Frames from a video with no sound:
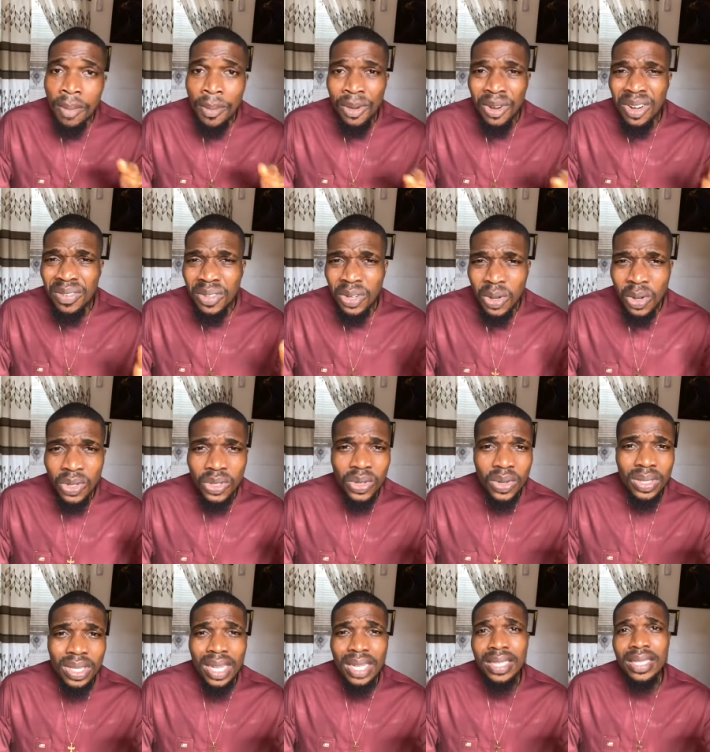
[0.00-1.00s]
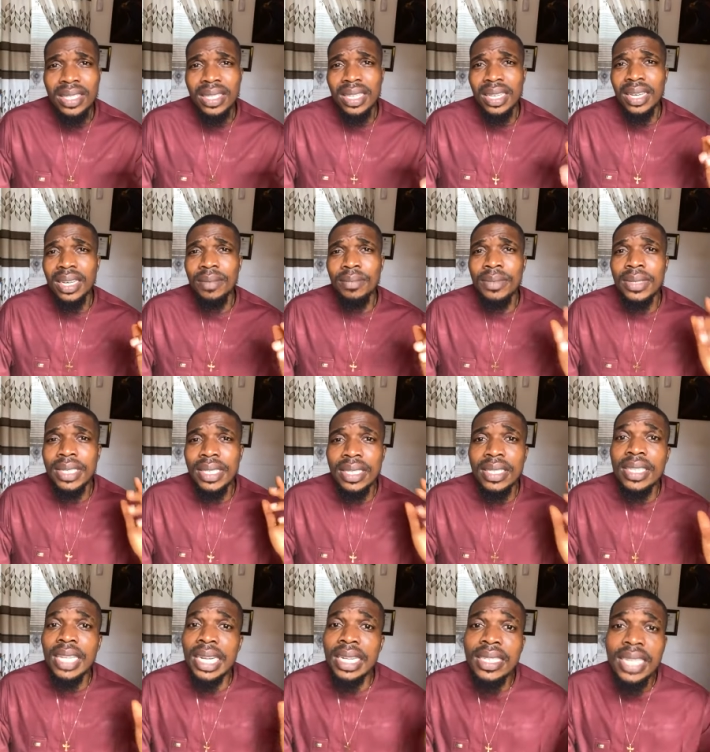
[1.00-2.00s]
maybe one of the consultants
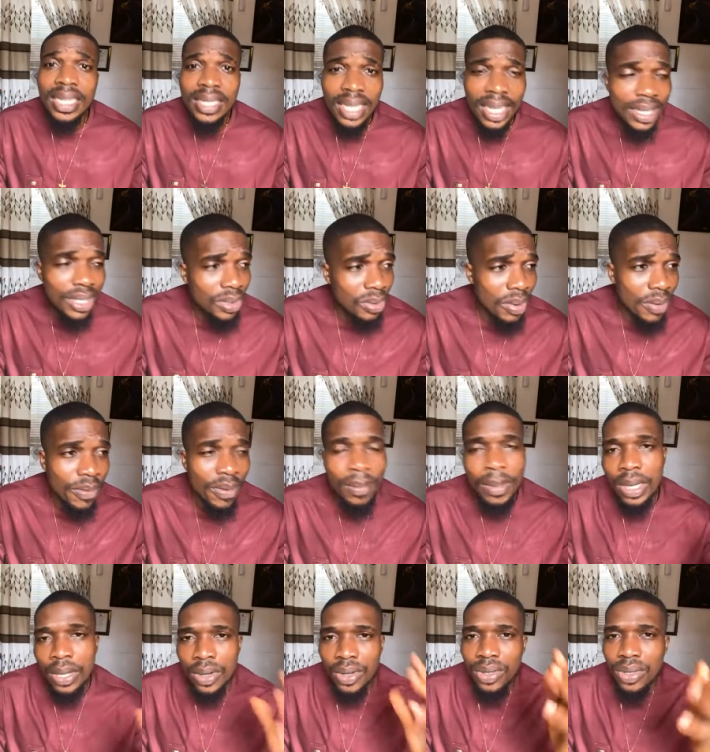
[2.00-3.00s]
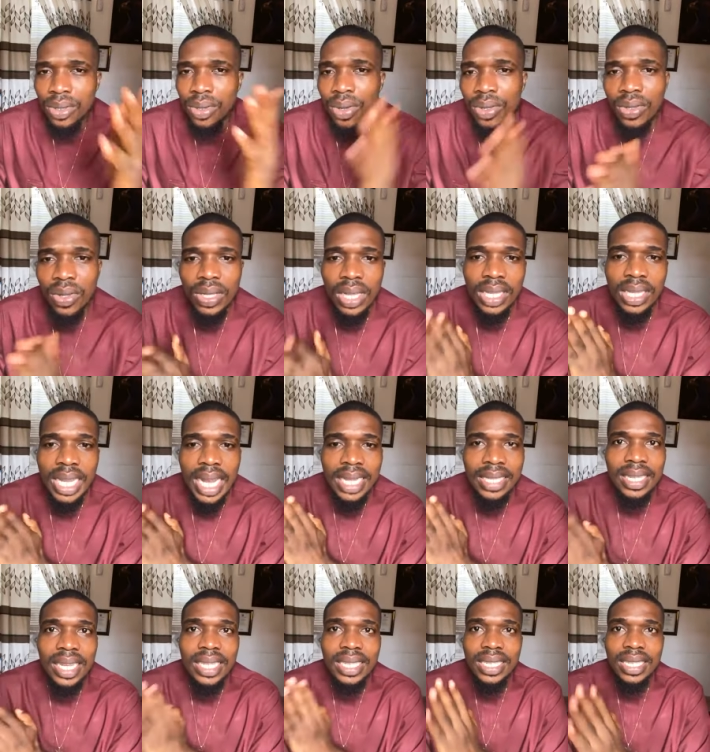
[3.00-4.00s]
is attached to a farmer, because consultants
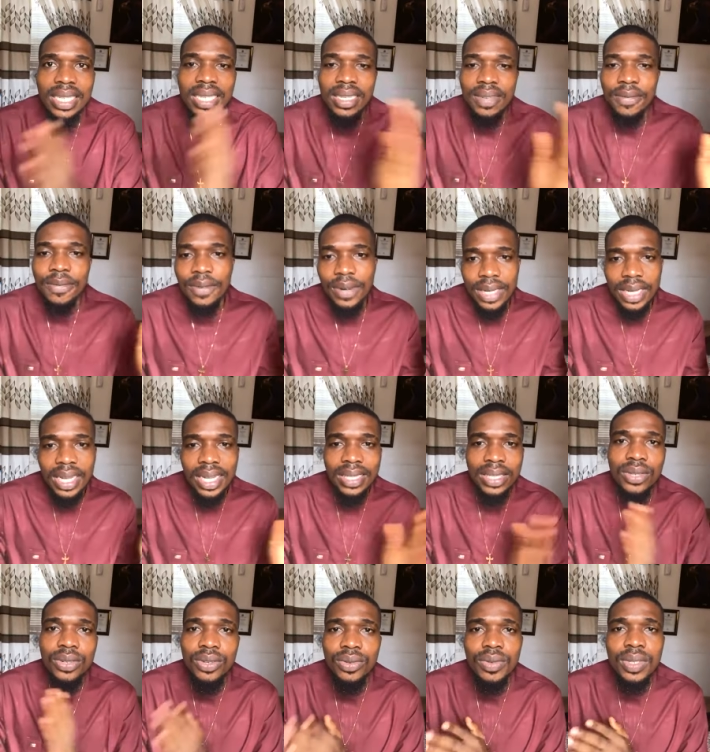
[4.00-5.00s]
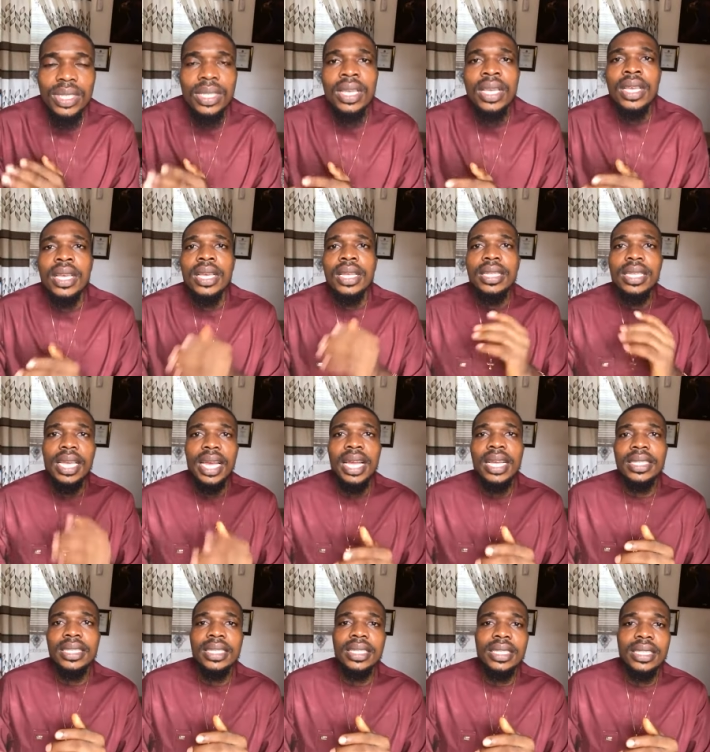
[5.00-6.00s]
are attached in different categories. They
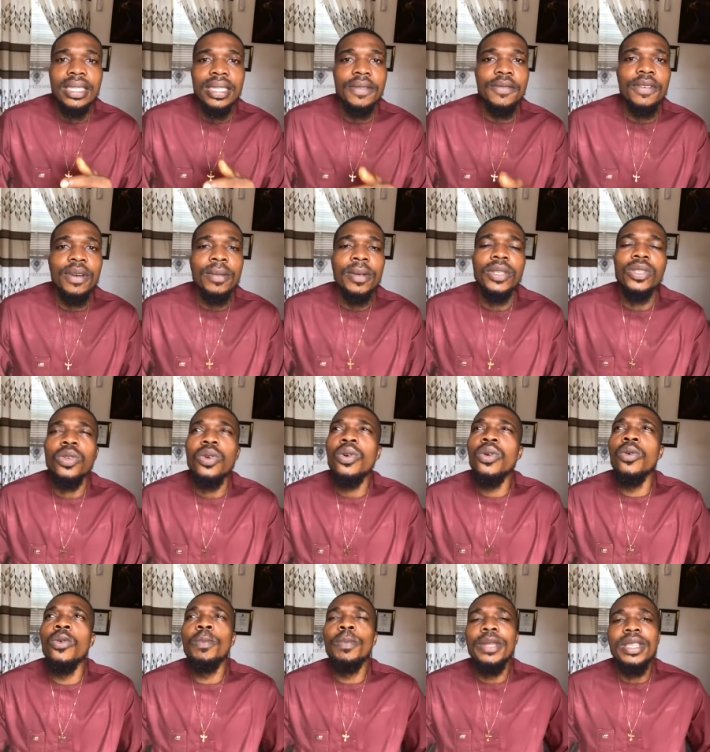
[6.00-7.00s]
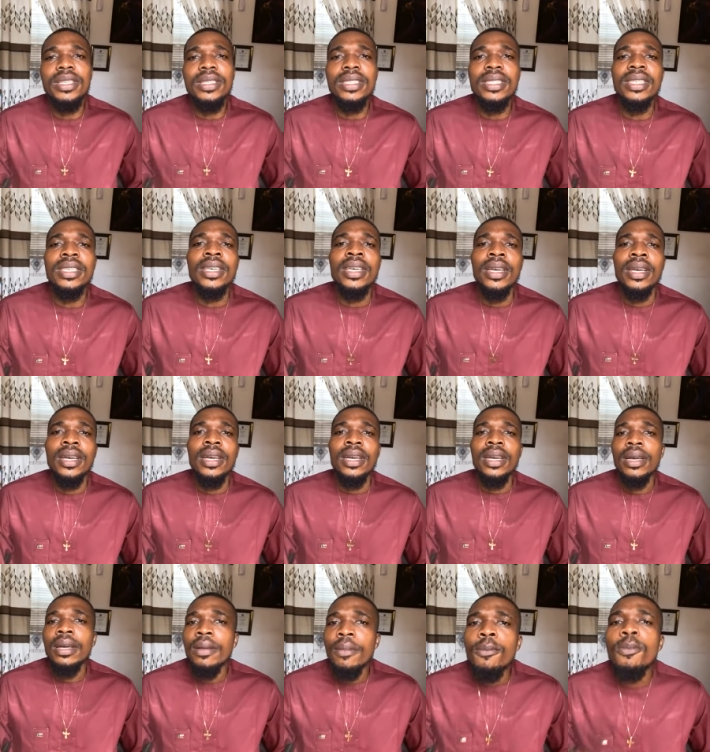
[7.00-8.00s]
ask the farmers, oh, please,
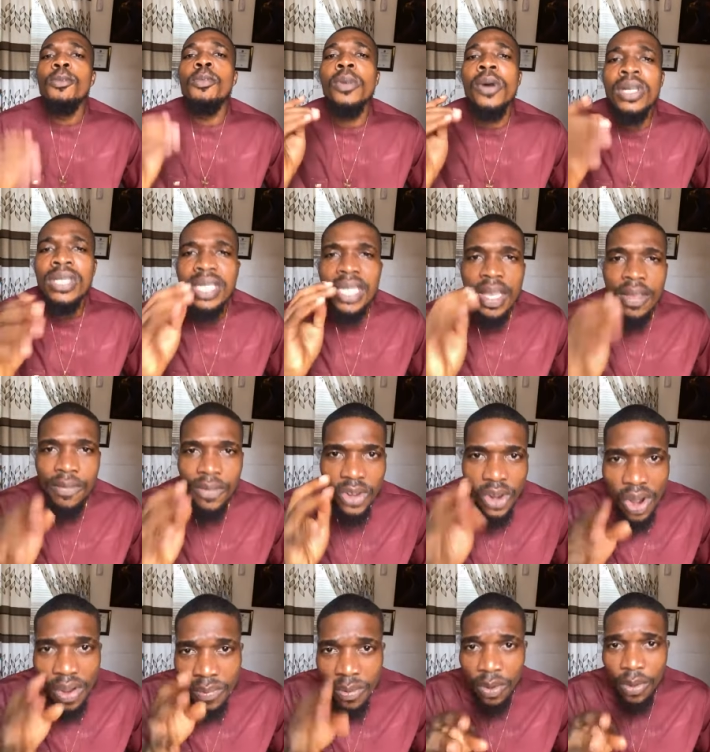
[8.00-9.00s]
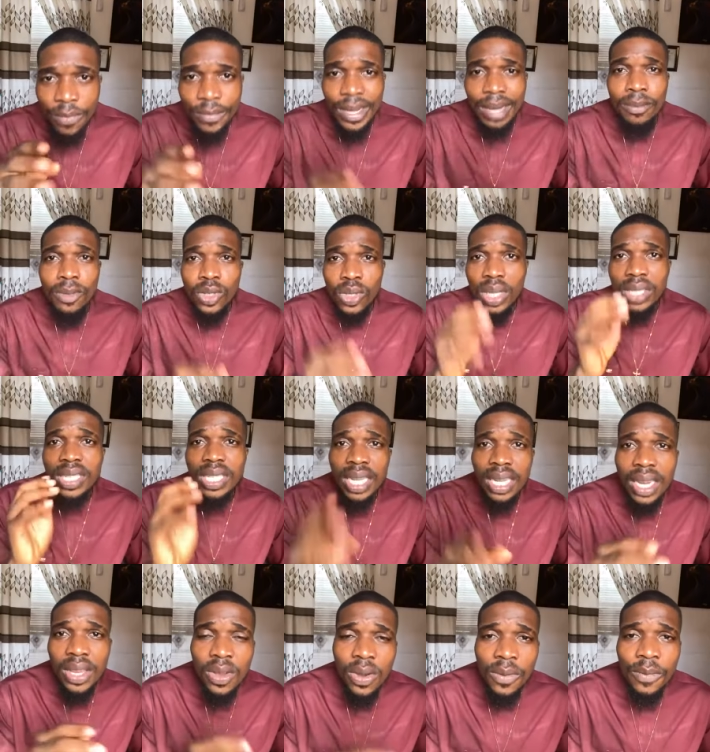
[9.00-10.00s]
post a video of your farm. You just
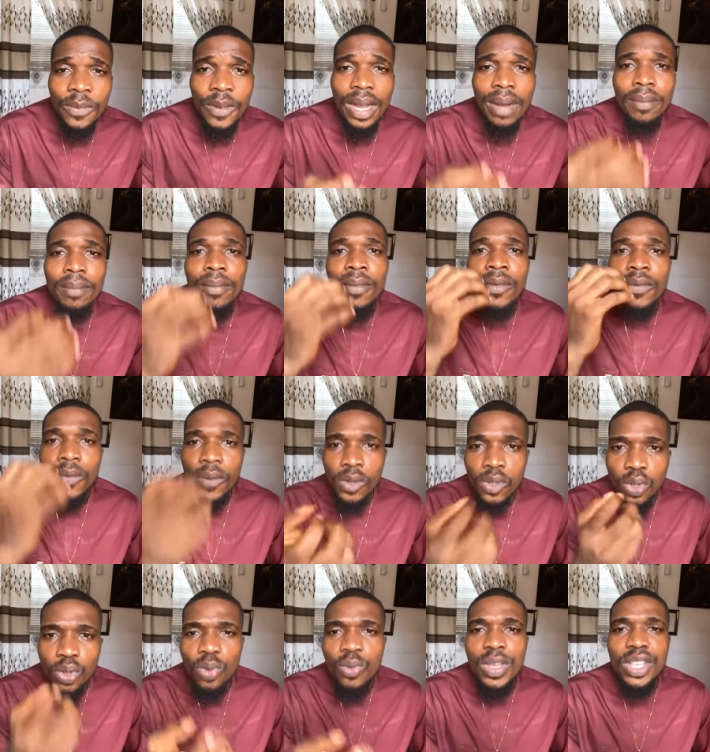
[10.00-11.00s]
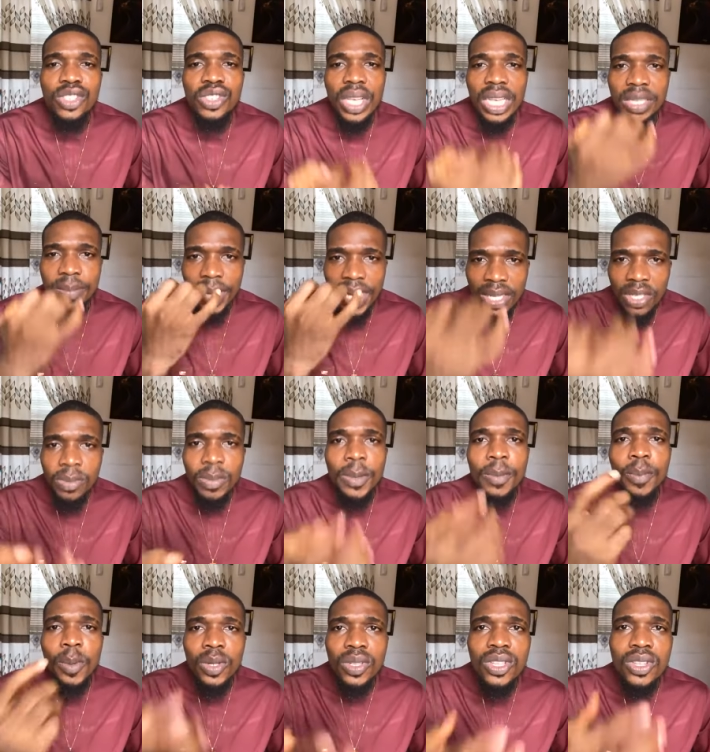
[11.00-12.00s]
started your farm. For 2 weeks, you're expected to
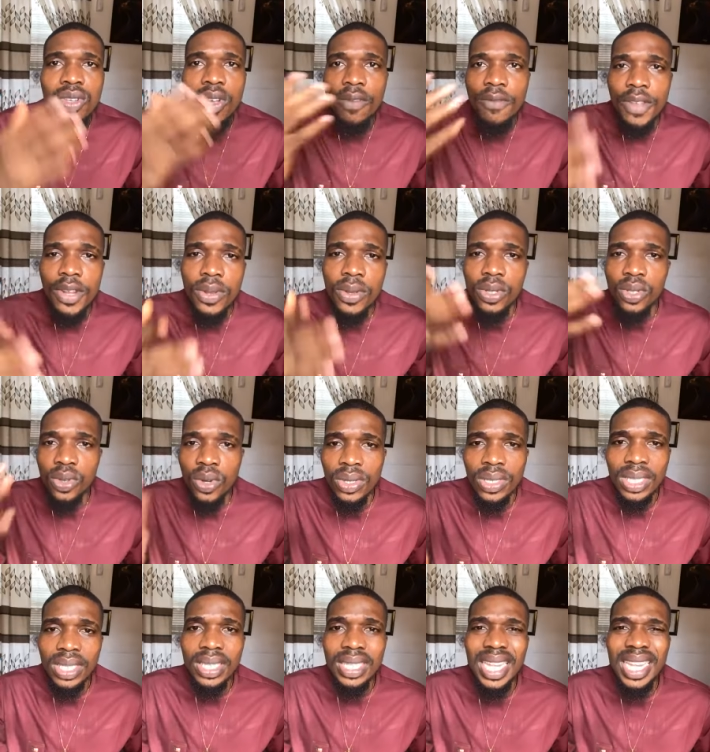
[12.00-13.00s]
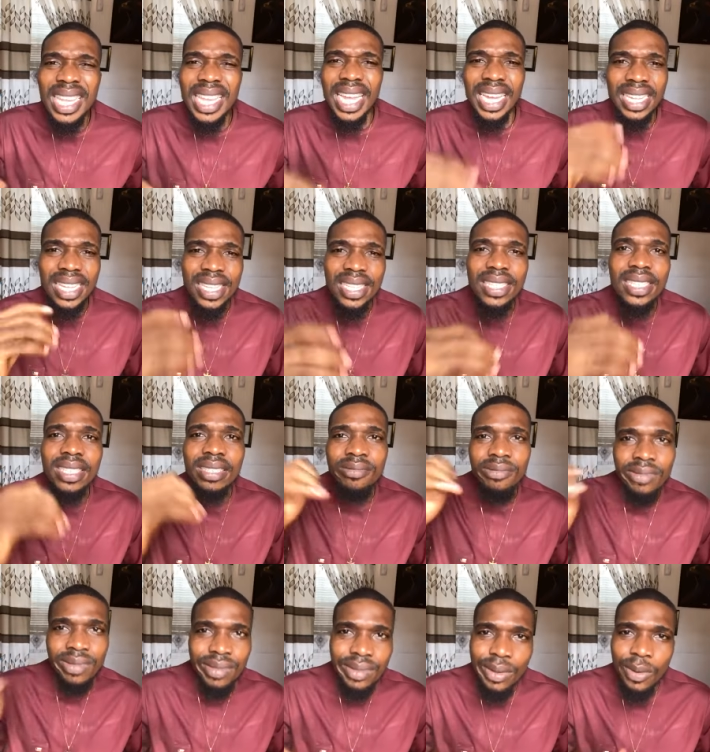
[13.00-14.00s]
be posting your videos consistently, at
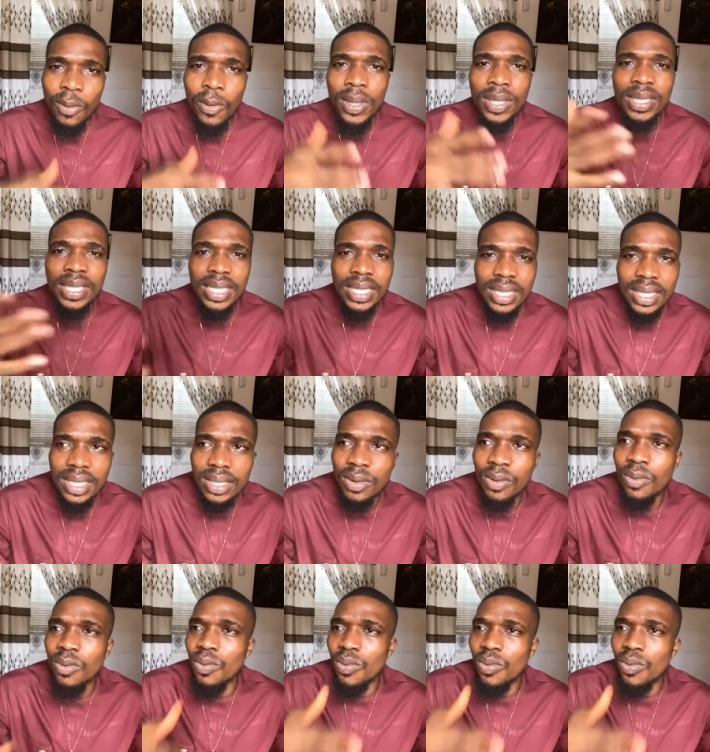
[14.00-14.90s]
least once in